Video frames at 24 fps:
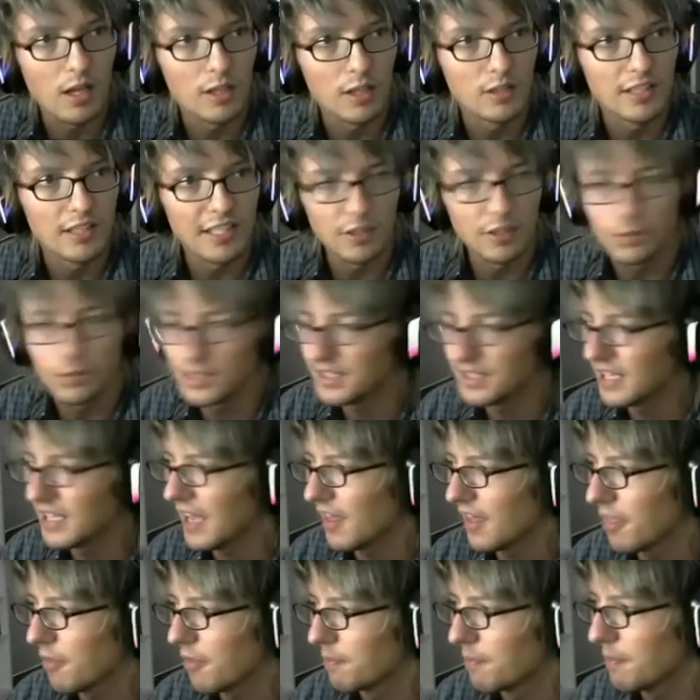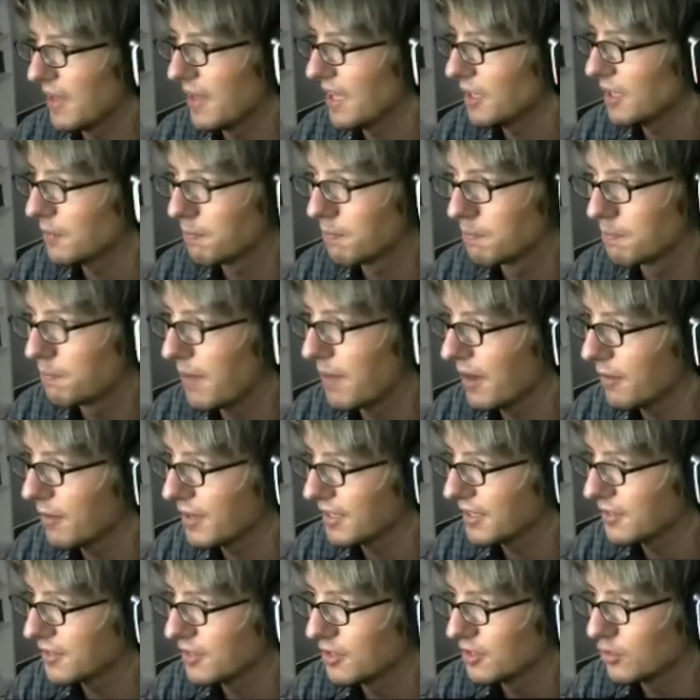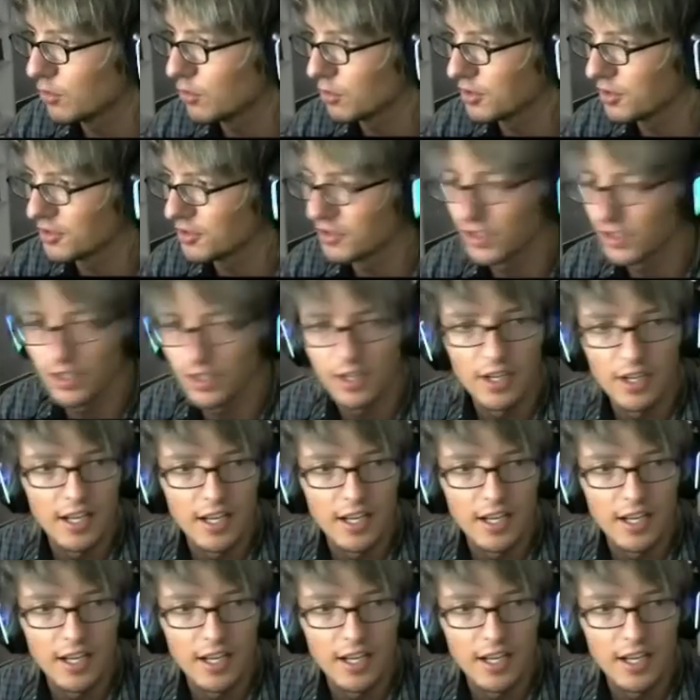Liquid Death, big barracks endorser,